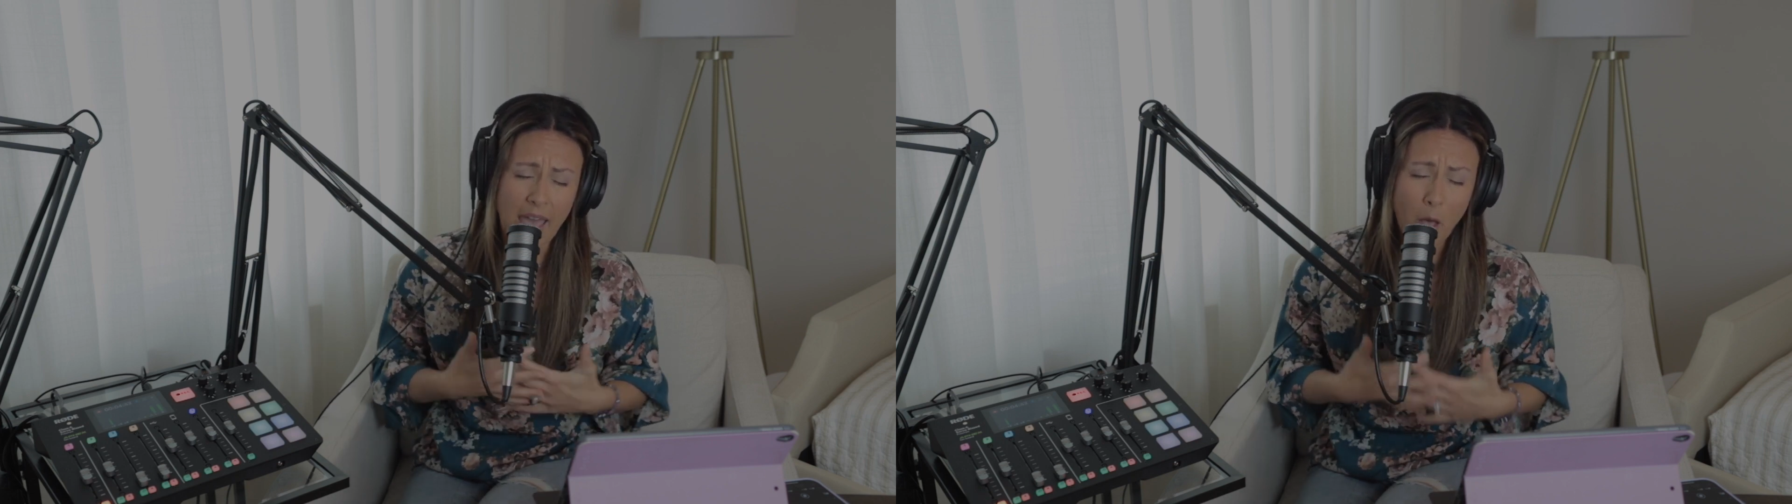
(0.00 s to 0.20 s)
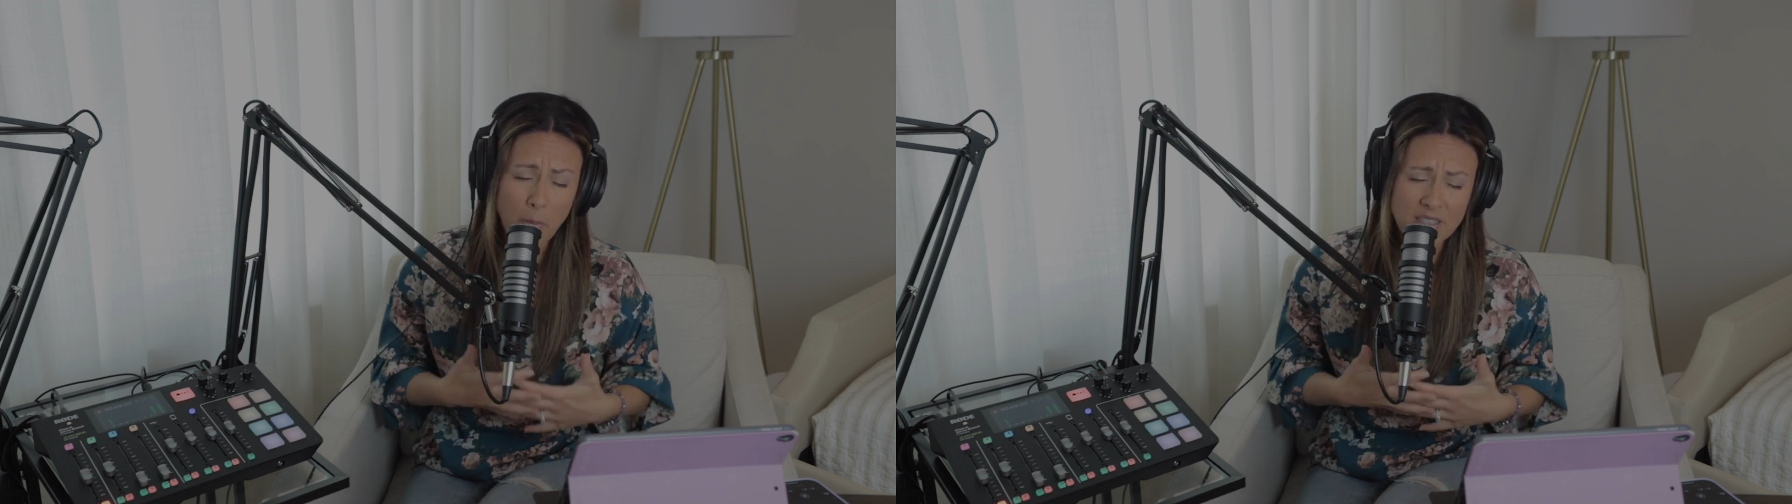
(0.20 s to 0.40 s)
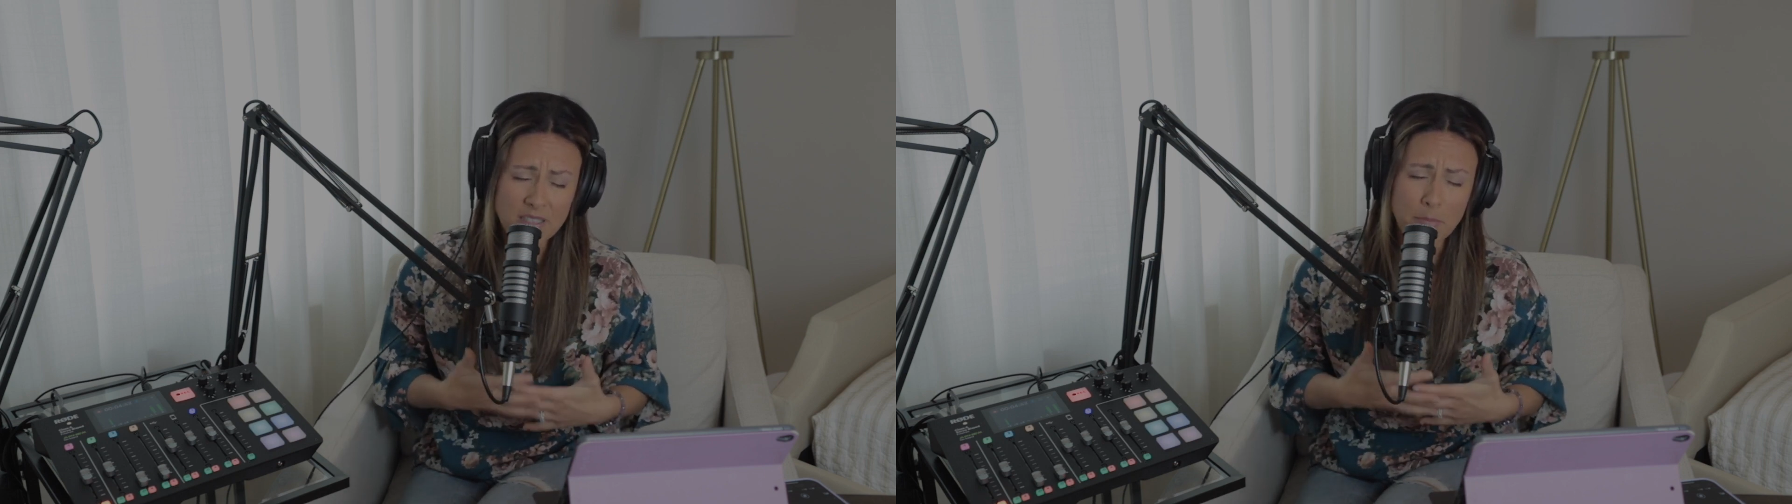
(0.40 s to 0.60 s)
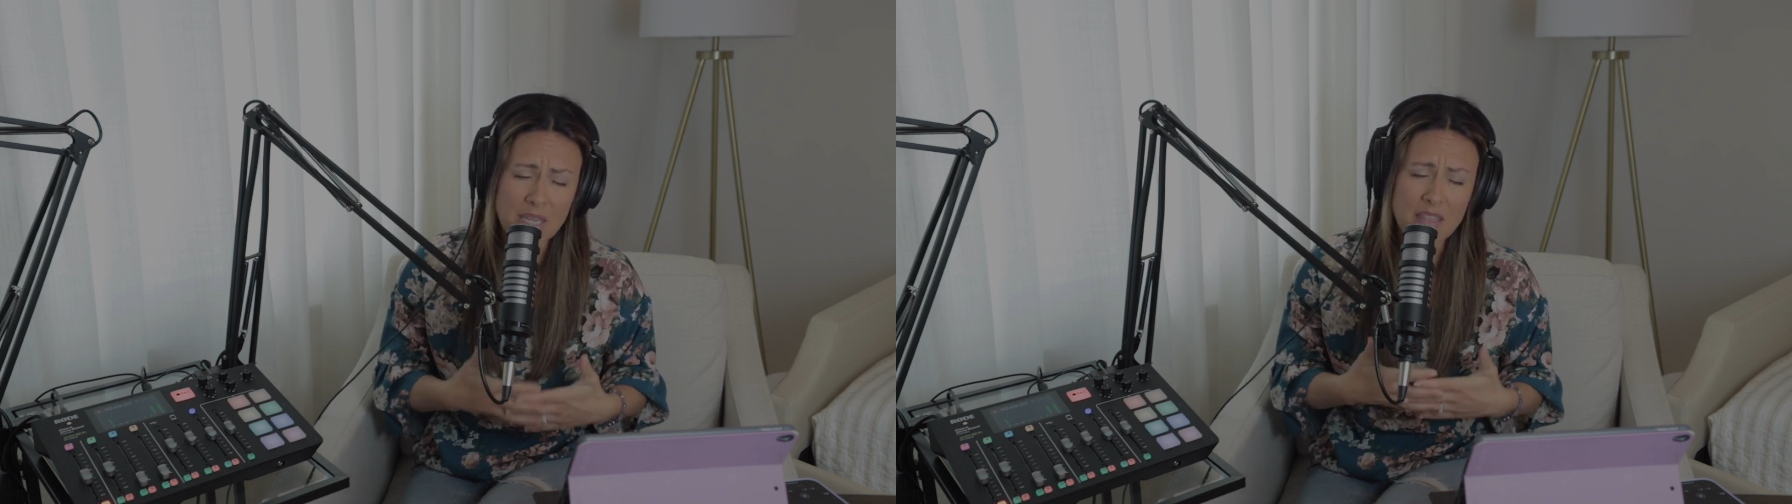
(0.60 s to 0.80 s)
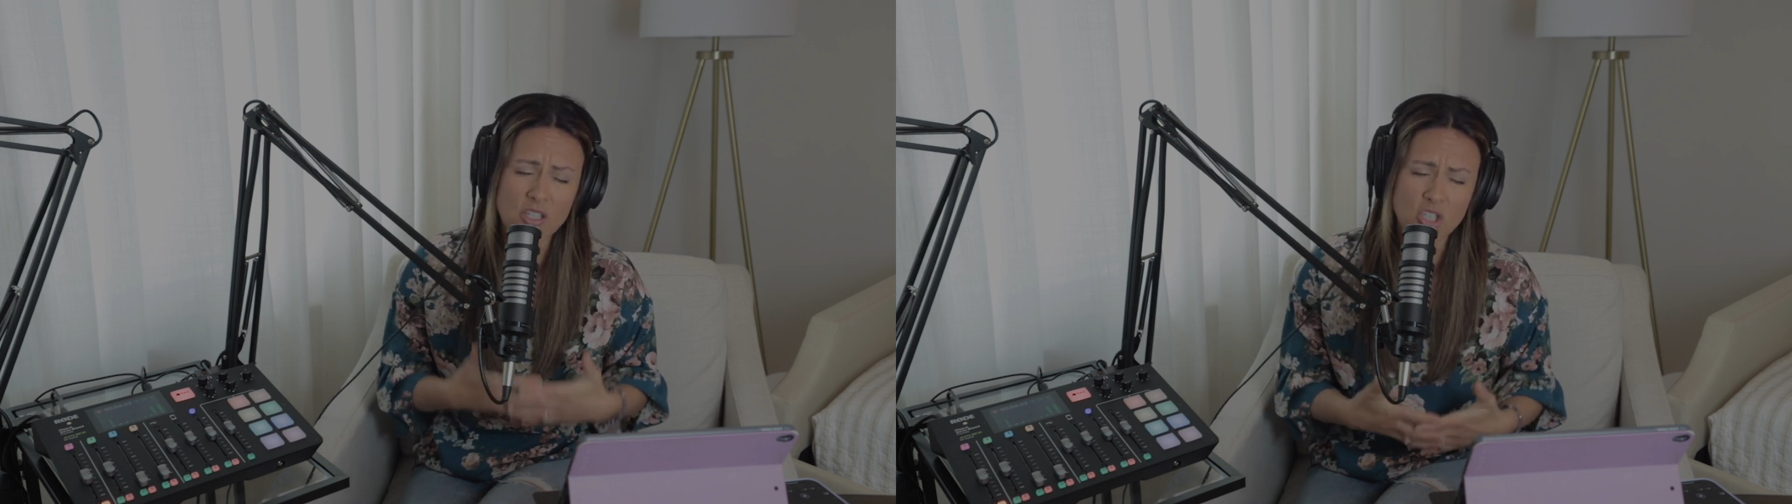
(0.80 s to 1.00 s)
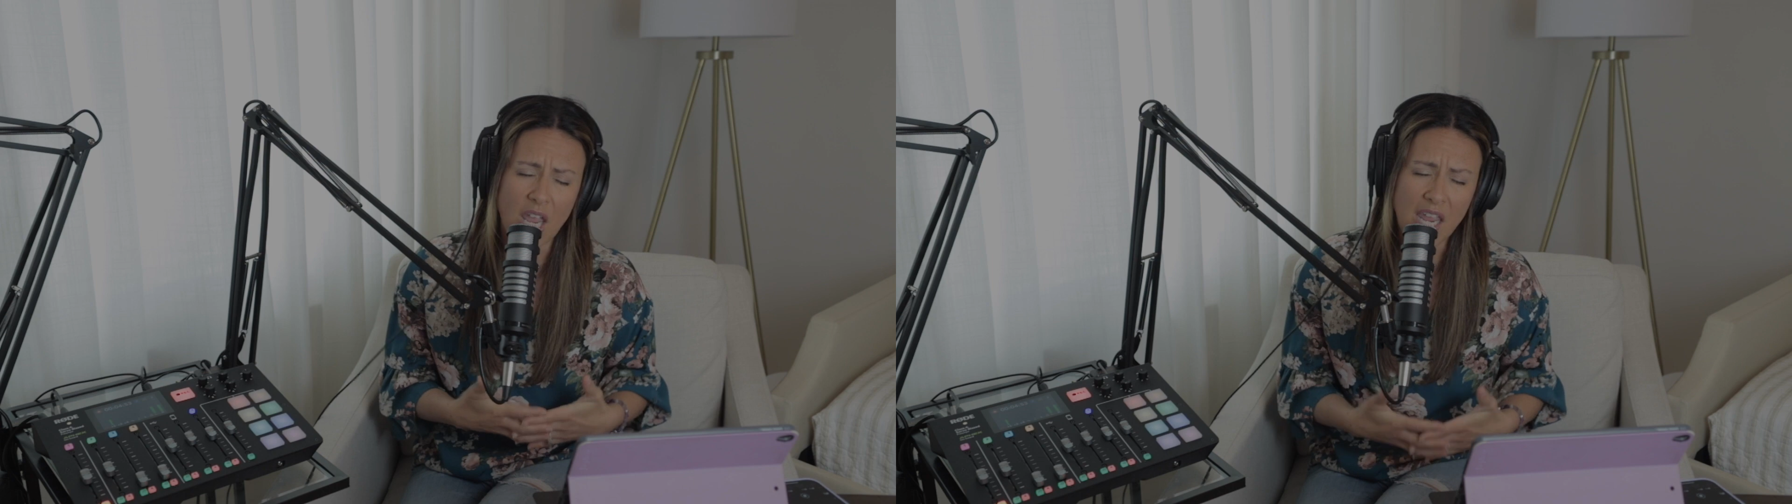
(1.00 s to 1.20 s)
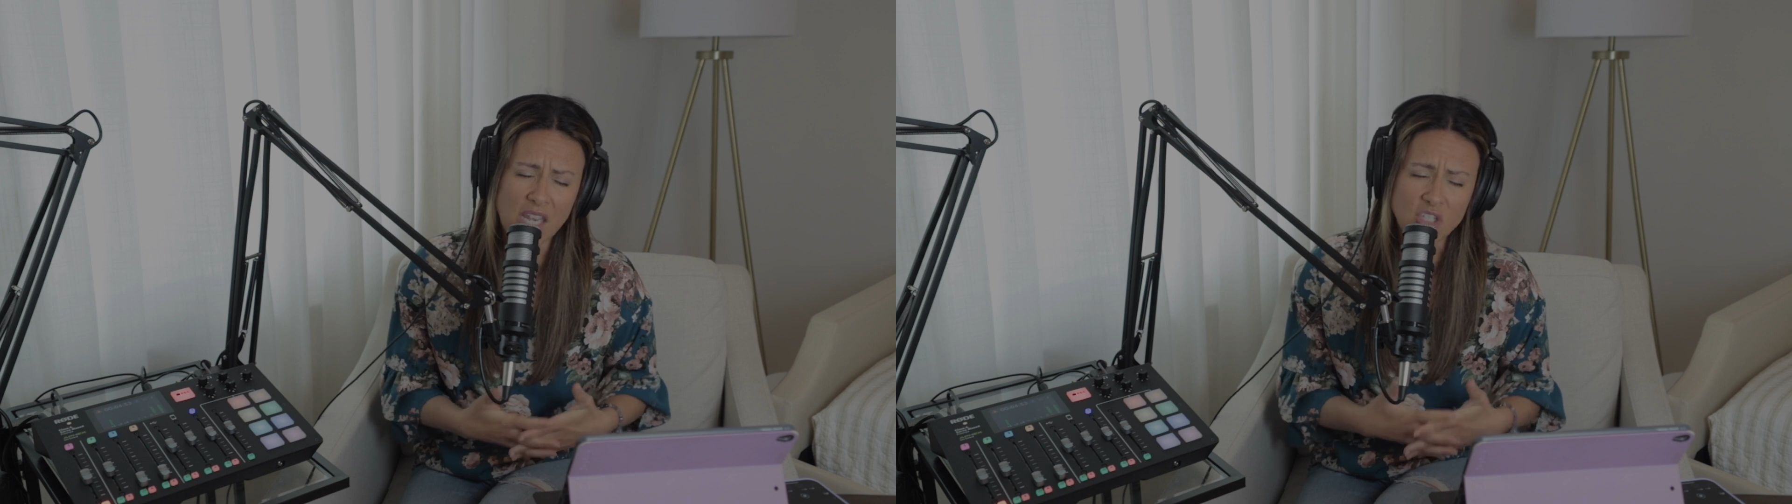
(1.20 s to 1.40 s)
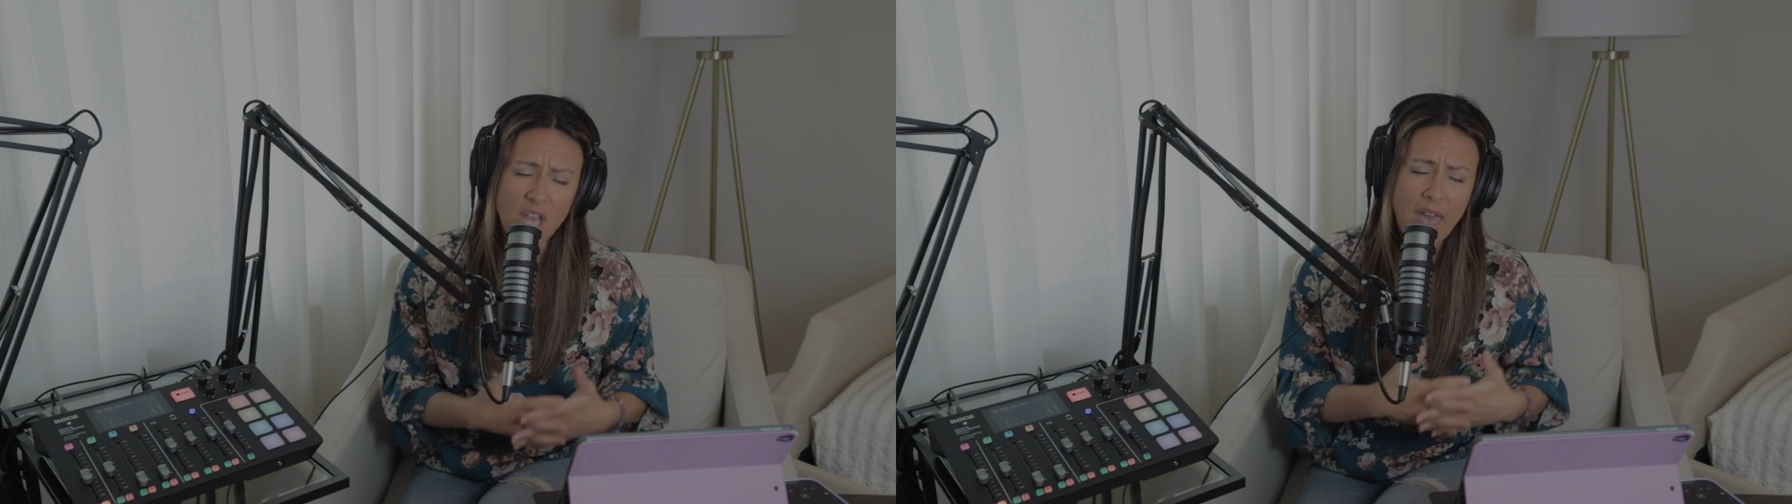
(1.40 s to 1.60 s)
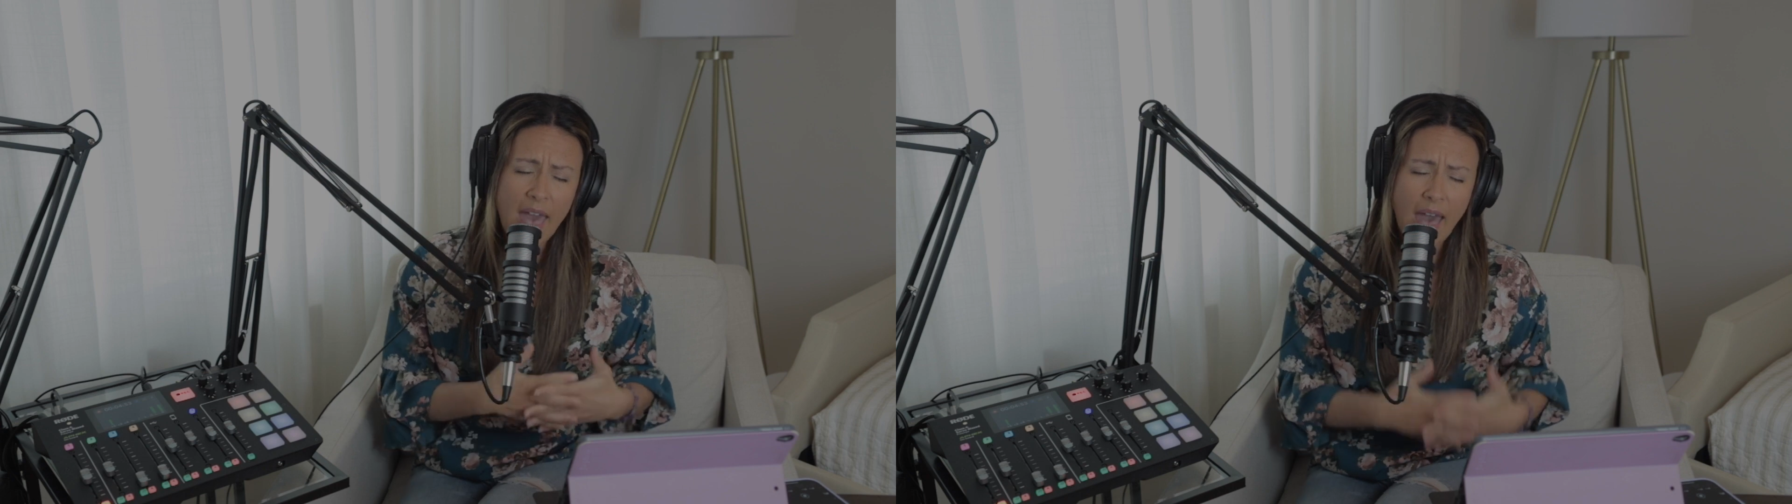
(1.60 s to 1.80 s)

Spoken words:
Help us to be the change.